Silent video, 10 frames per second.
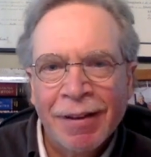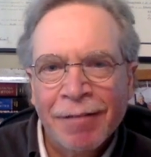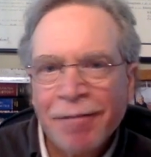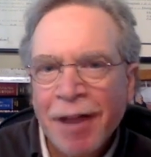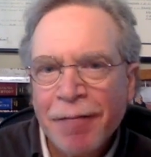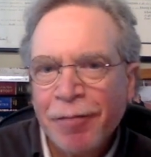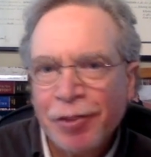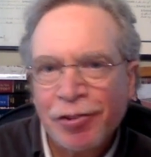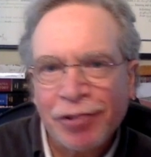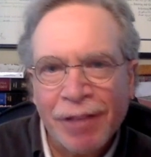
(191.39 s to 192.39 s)

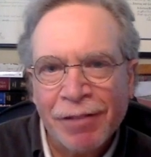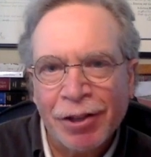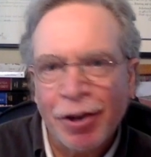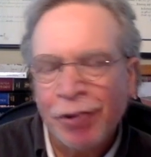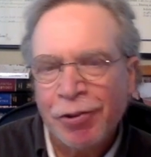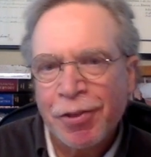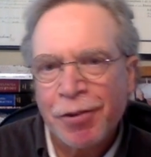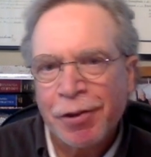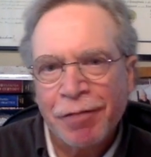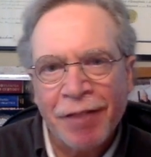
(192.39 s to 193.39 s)
5'7",
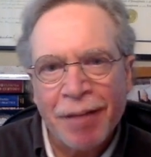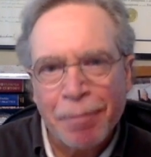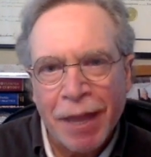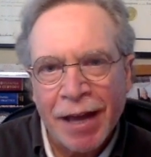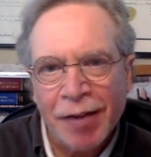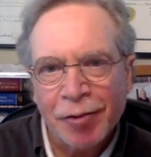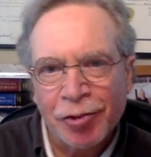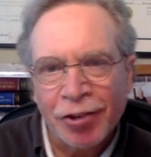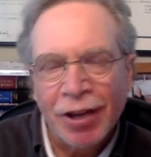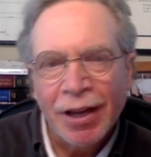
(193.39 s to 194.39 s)
135
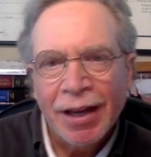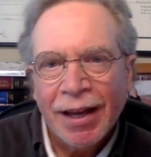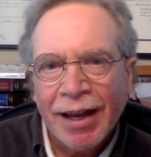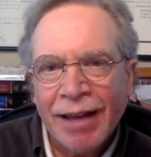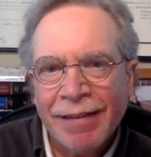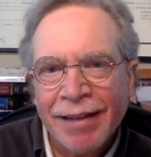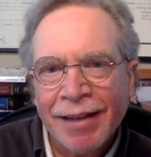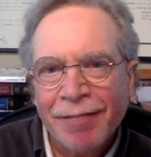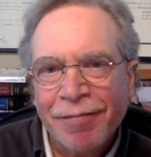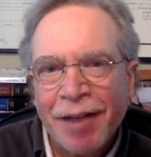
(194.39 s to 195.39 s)
pounds. And
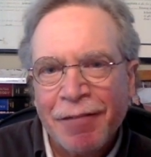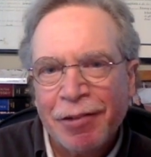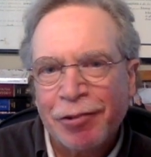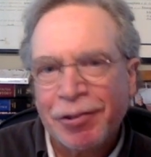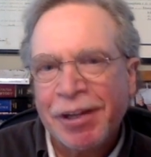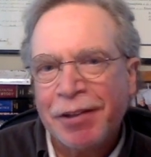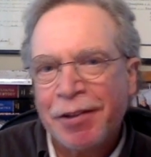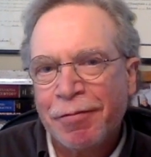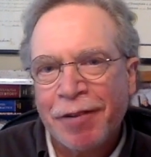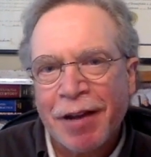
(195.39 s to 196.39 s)
then 5 years later,
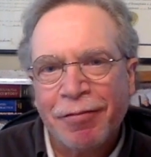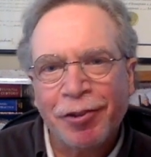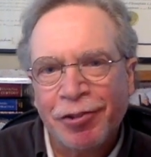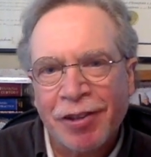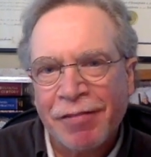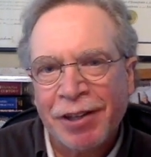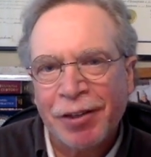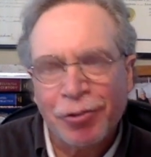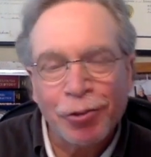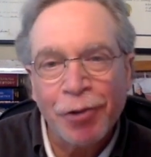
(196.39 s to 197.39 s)
they're 5'7"
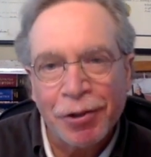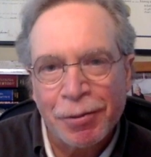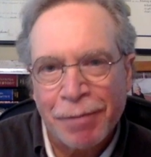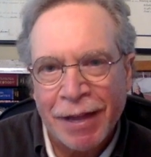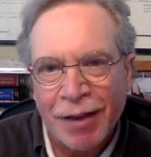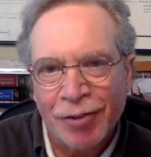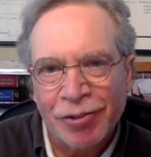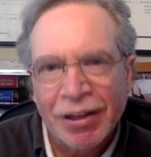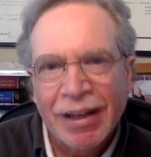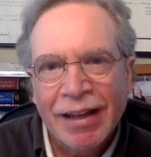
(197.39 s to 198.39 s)
and 200
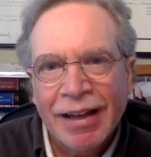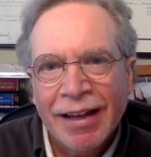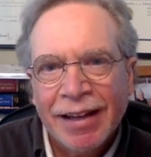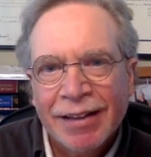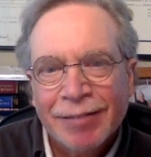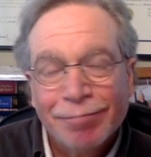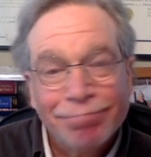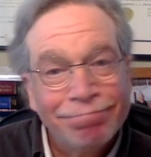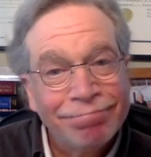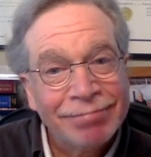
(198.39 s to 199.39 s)
pounds.
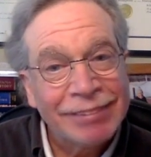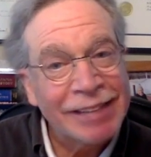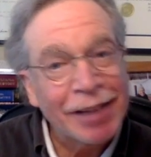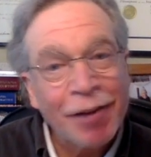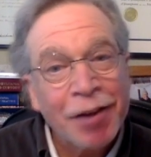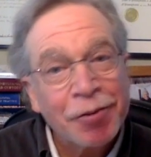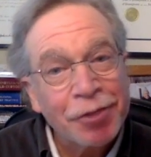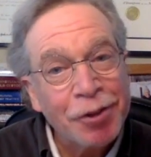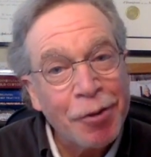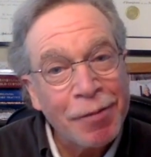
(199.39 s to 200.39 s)
Is that grounds for
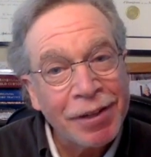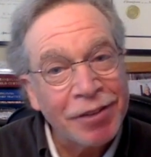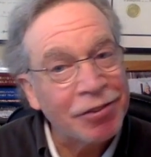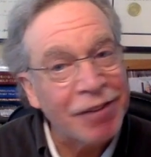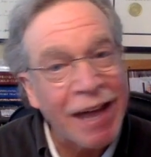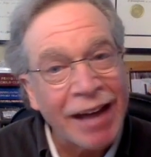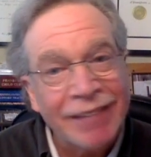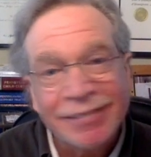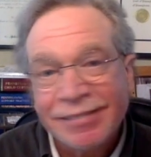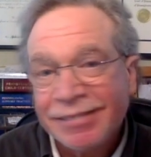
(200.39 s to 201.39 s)
annulment? It's
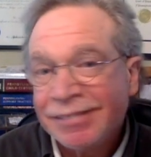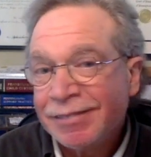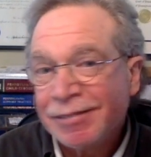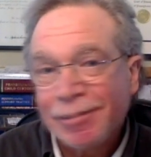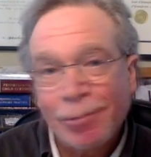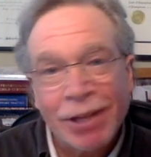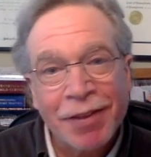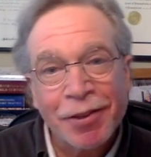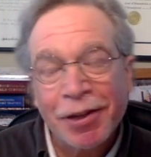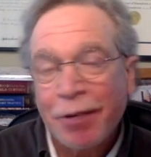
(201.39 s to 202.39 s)
not what I
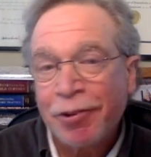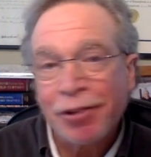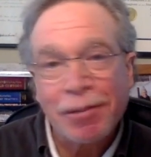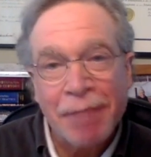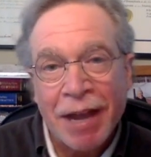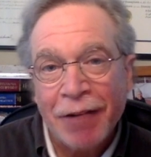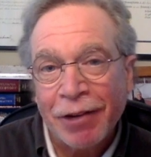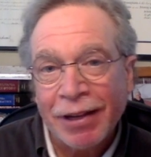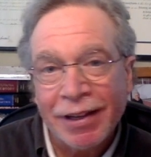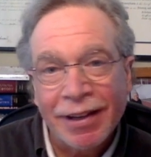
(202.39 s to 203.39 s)
thought I was going to
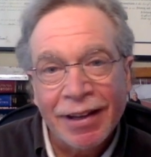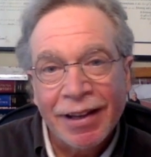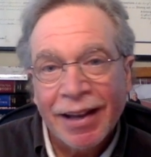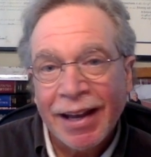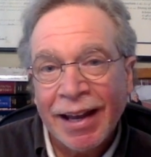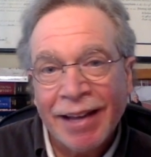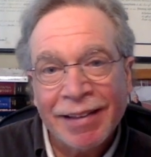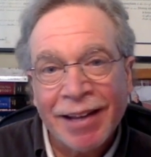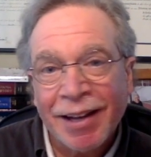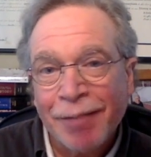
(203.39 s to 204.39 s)
marry.
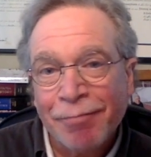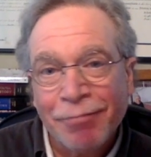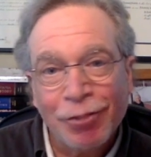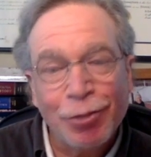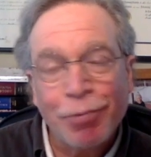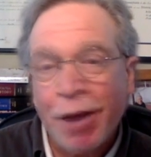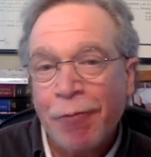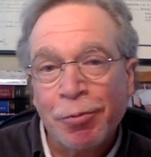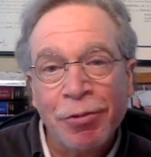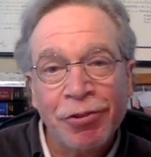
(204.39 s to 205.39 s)
And she
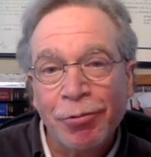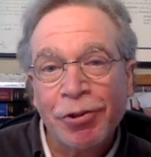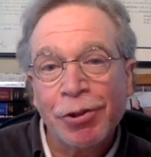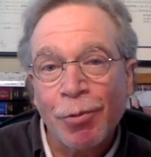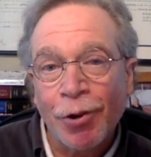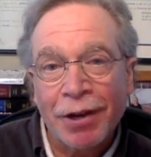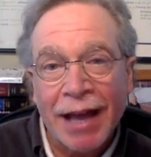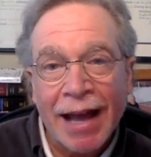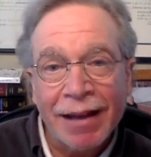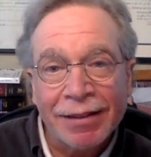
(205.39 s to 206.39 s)
promised me she was going to work
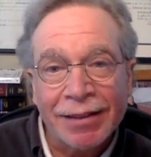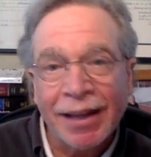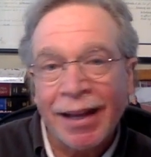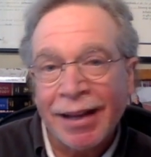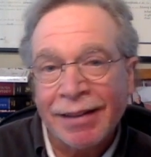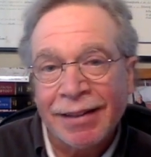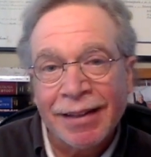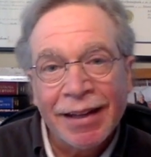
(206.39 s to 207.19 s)
out, and